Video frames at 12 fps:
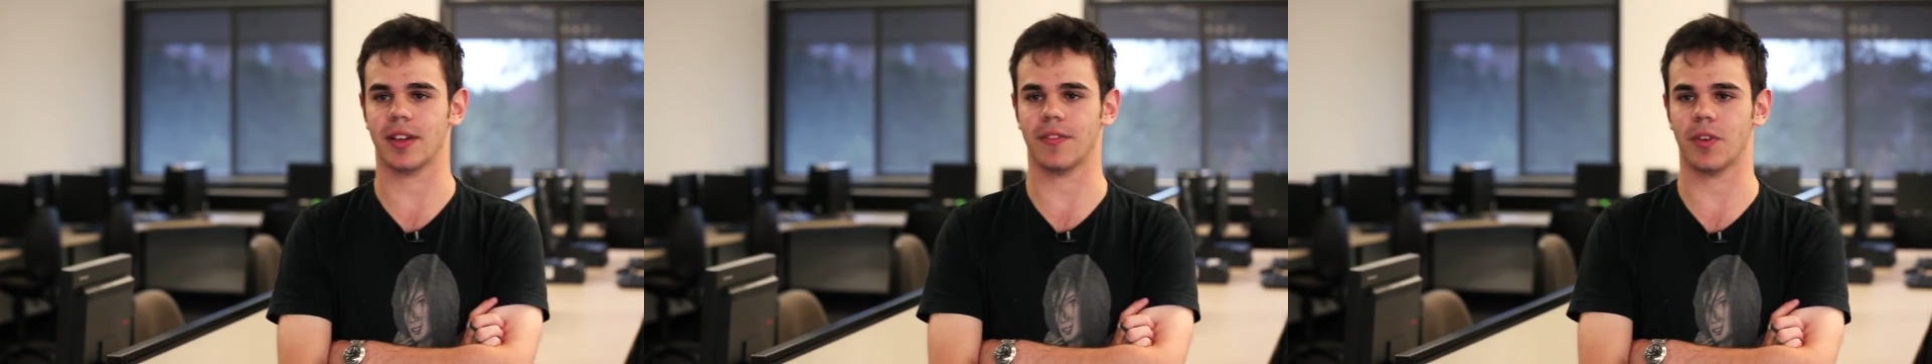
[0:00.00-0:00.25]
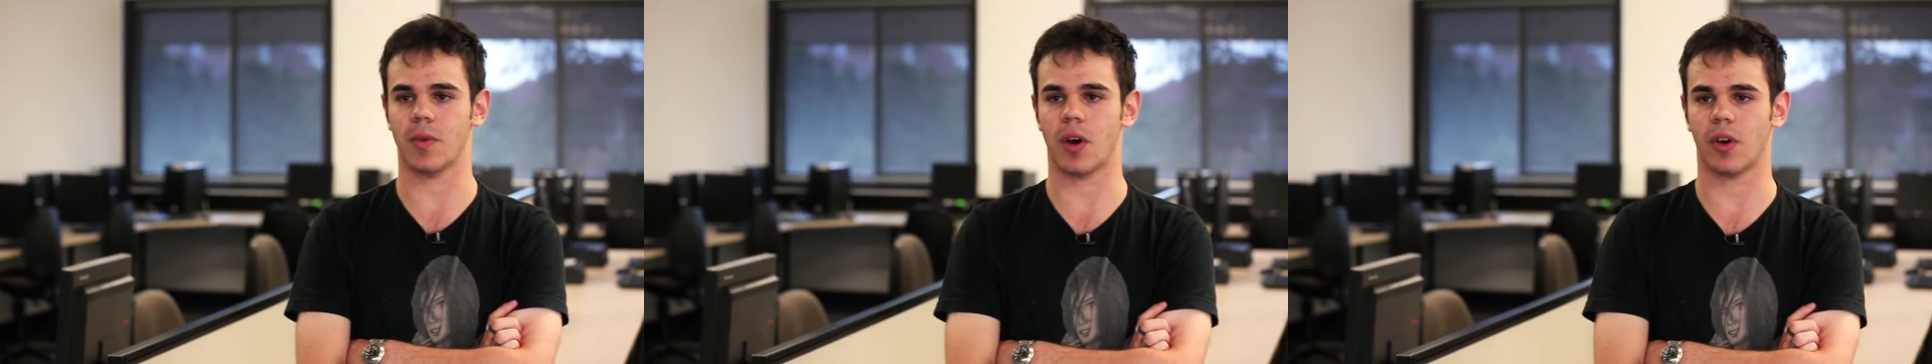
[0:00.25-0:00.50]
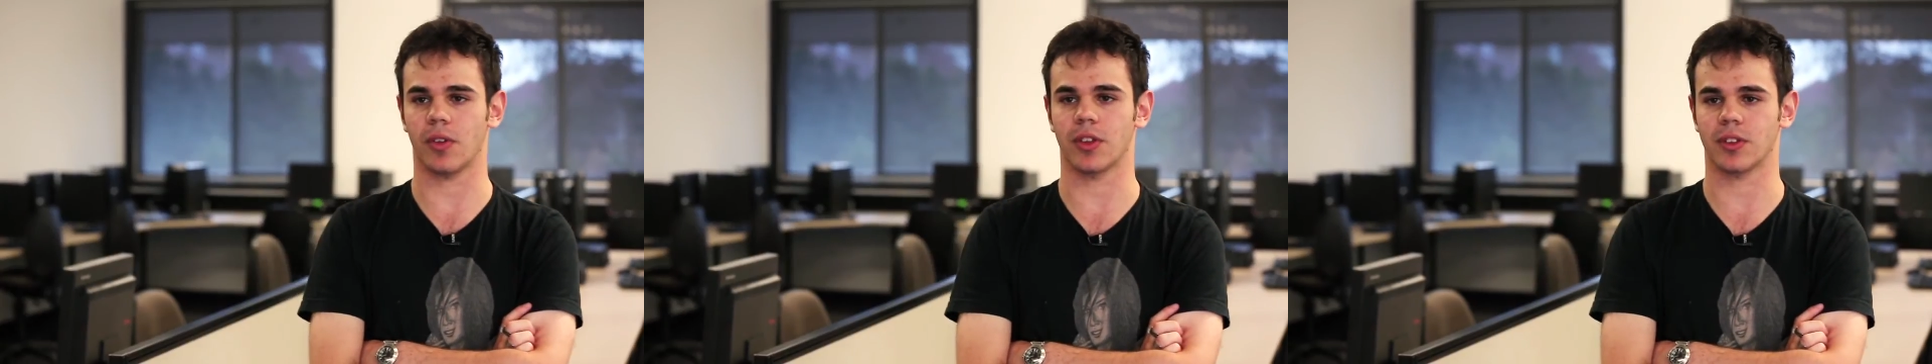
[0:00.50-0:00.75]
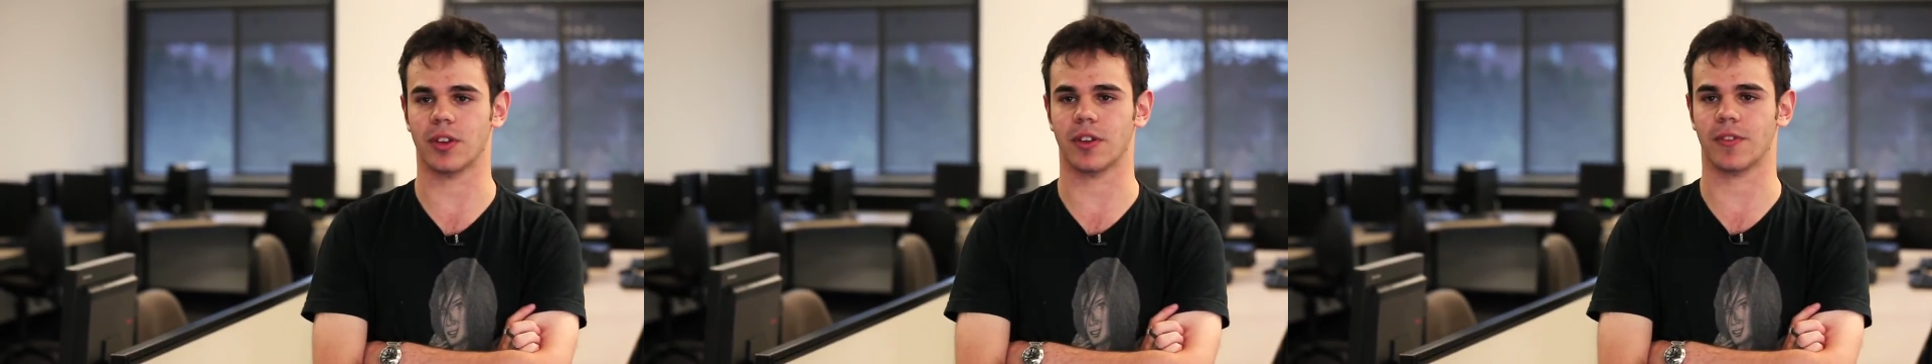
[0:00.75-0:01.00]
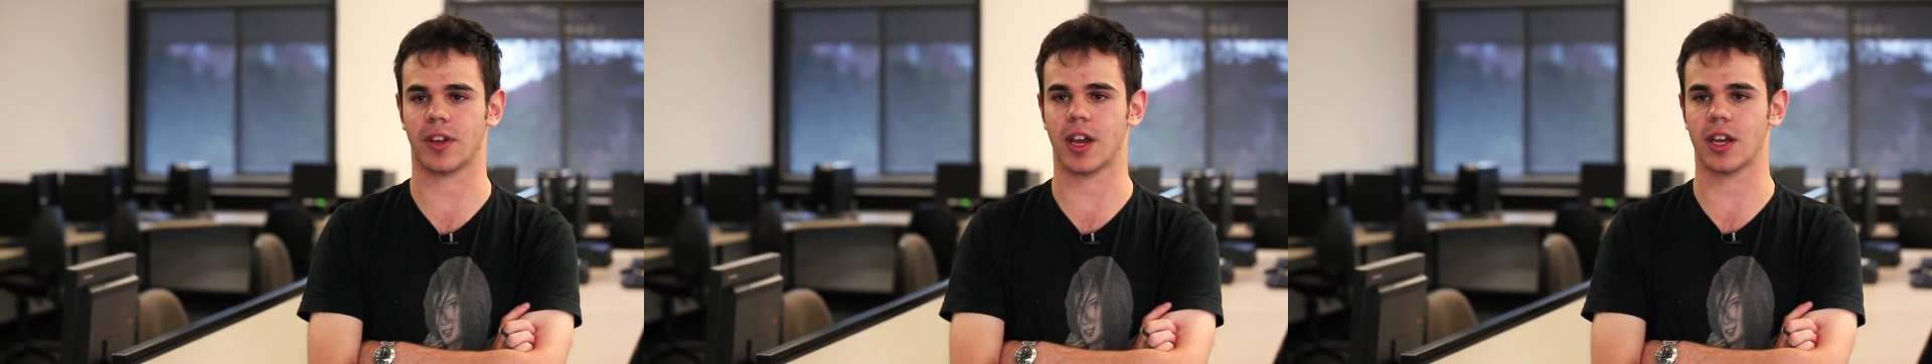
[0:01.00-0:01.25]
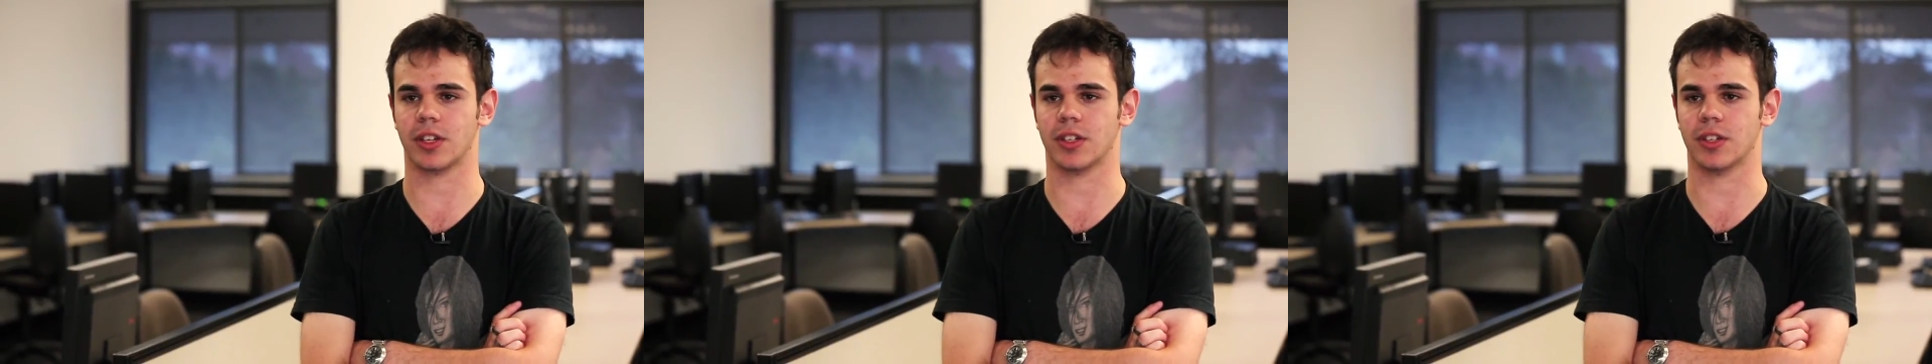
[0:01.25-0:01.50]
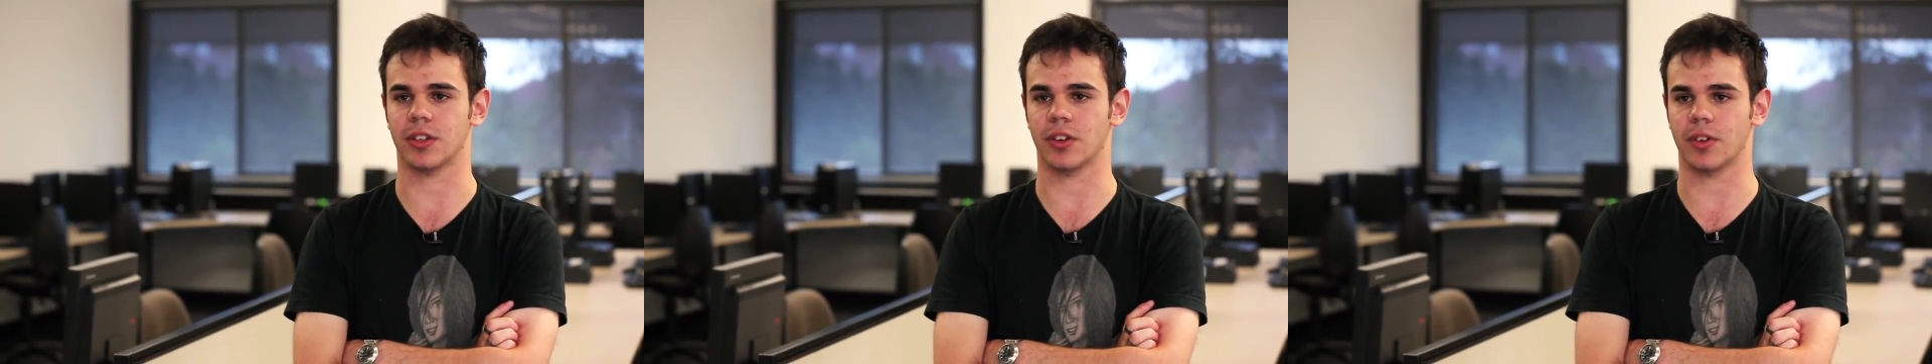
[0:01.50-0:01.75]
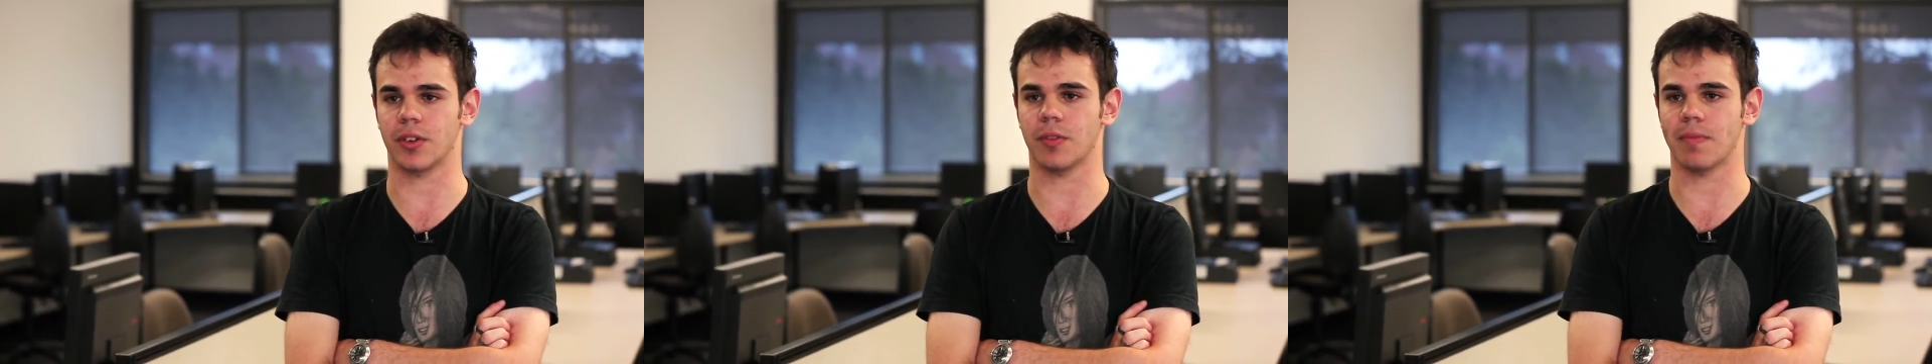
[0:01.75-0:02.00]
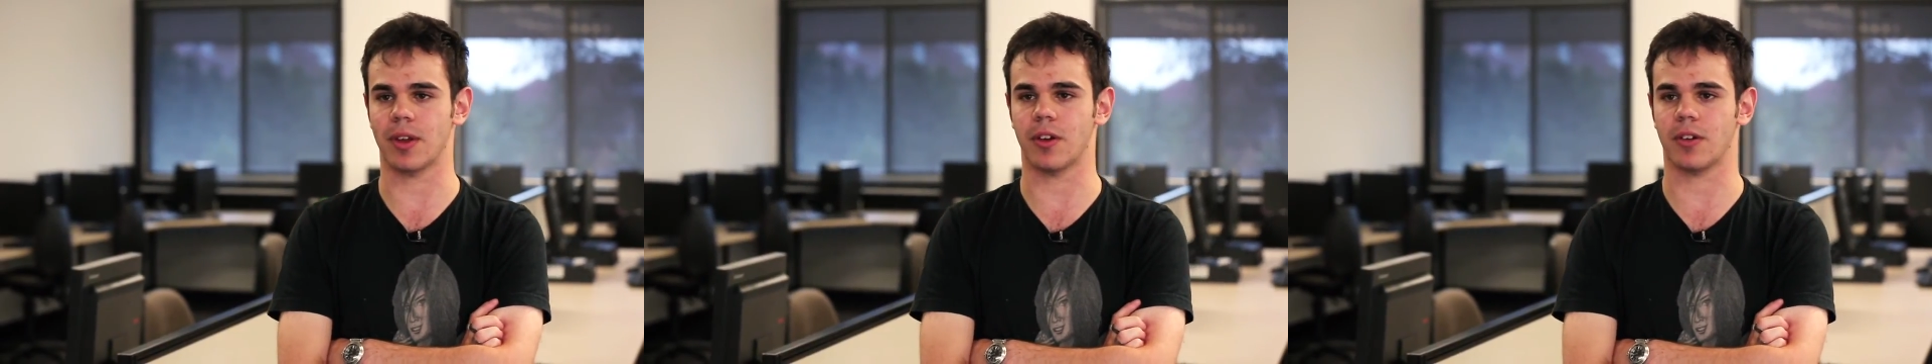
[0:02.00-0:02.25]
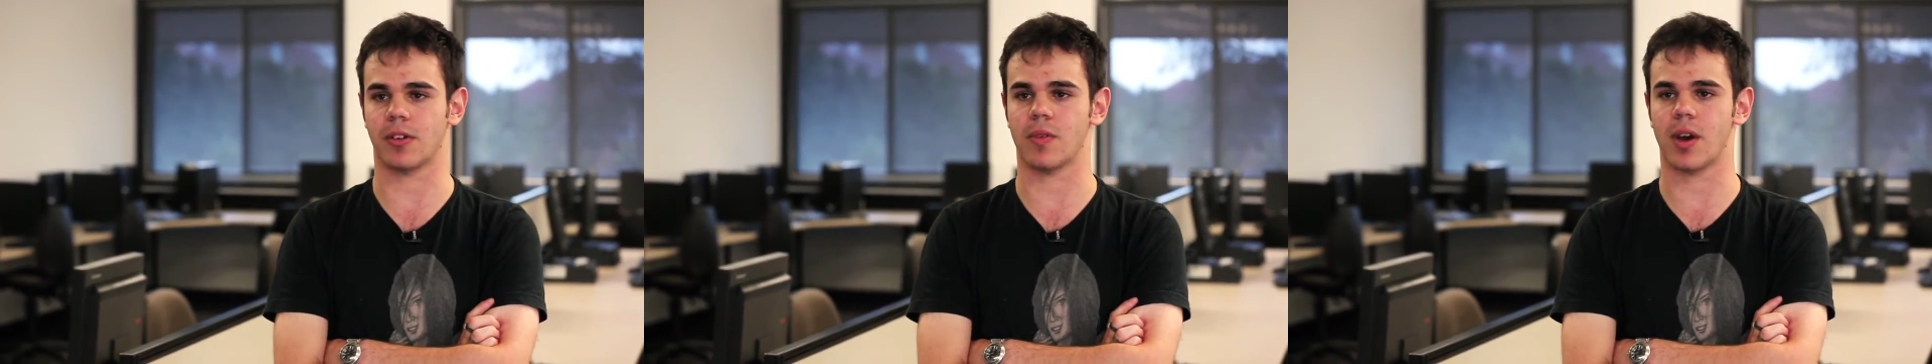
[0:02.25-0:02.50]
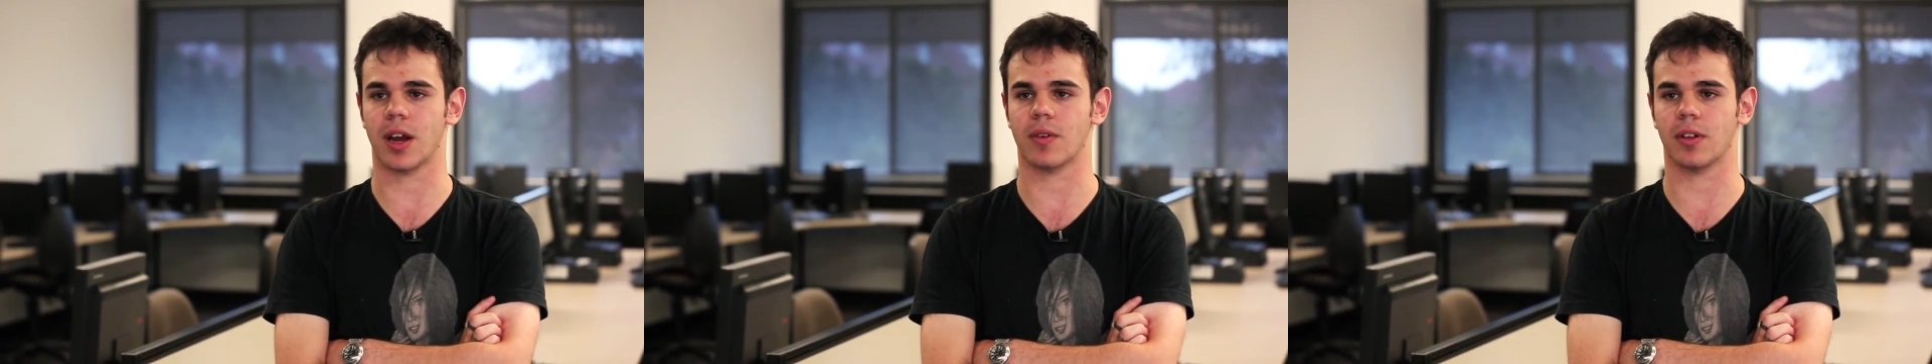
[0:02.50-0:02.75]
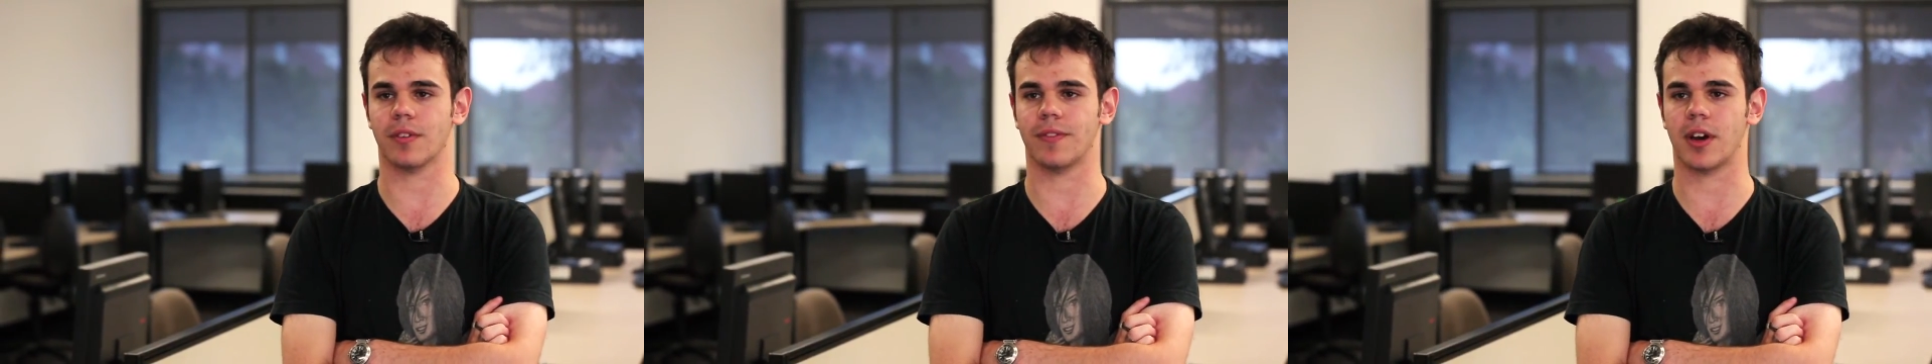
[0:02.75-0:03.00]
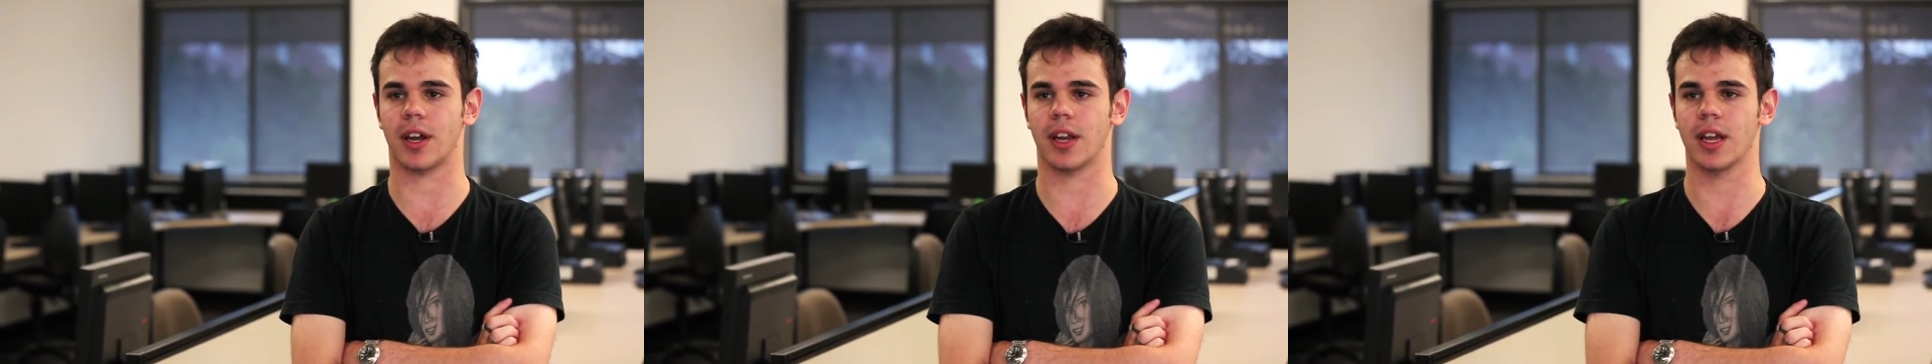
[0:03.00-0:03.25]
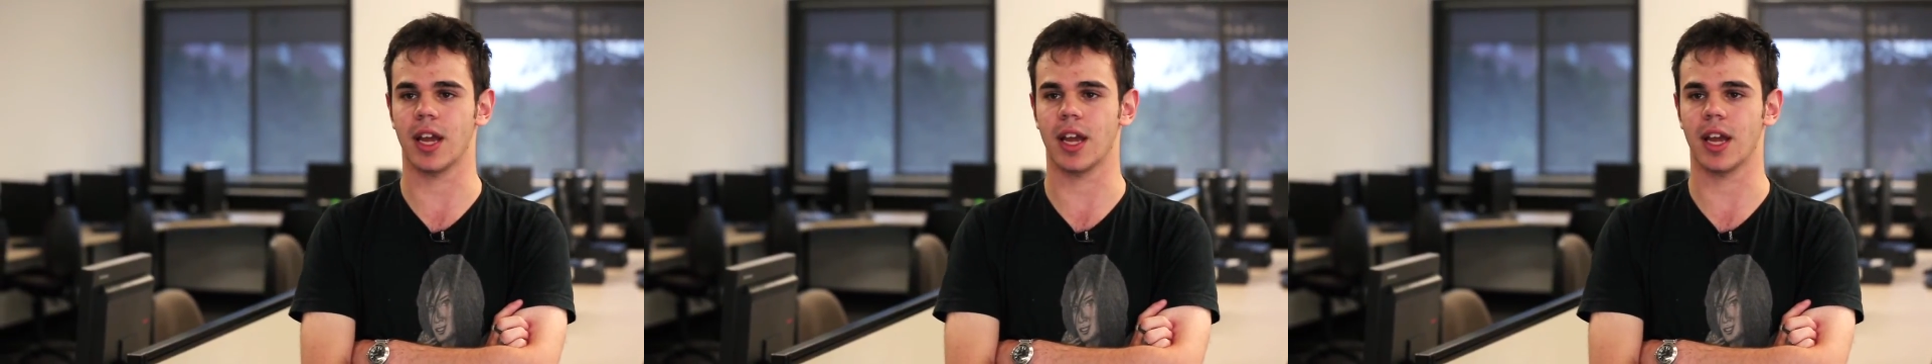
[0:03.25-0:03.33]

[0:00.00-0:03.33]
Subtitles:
if you hold the certification, you're quite qualified.